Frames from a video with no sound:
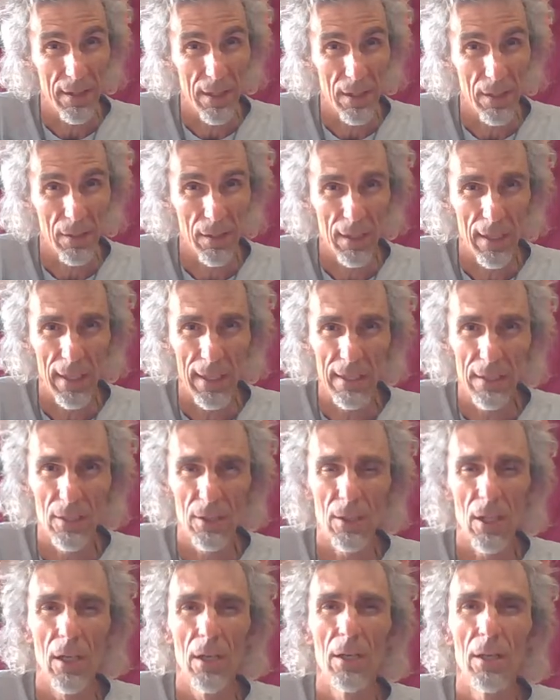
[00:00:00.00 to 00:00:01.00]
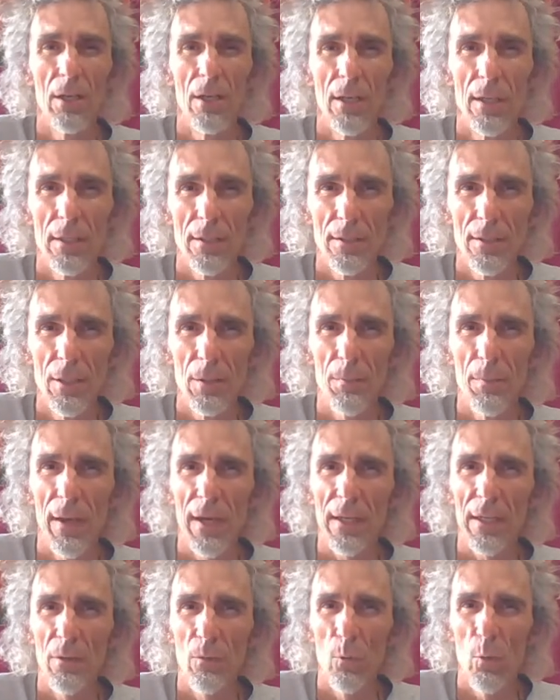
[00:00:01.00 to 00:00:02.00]
Okay, so sit
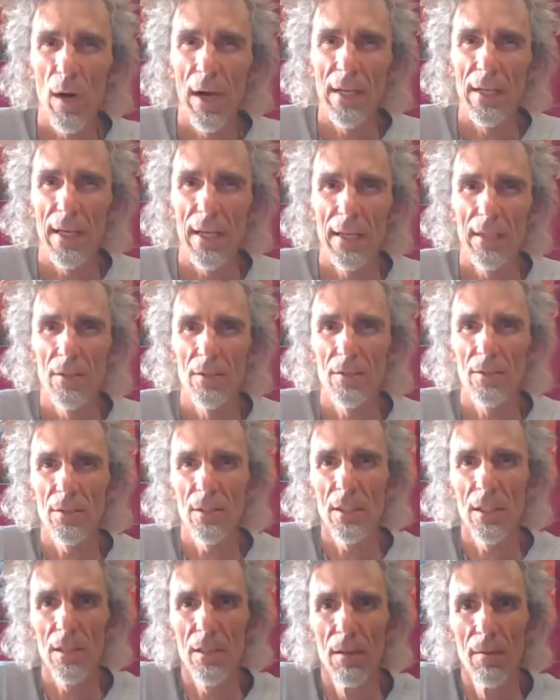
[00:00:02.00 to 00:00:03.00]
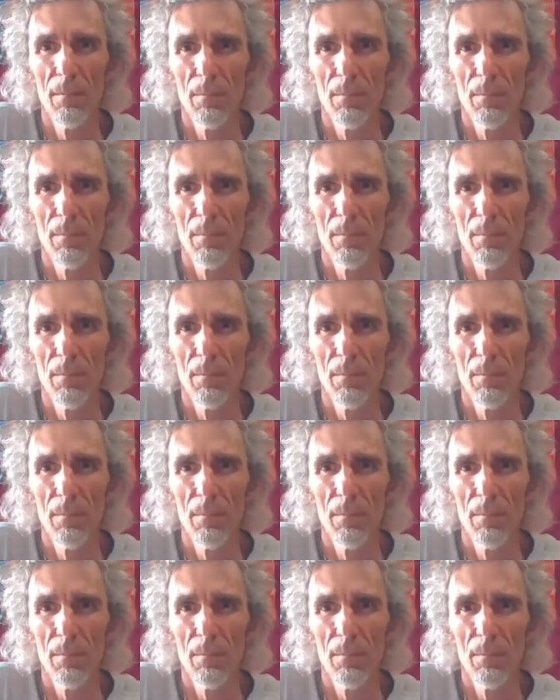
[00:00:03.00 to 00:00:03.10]
back and wait, and you see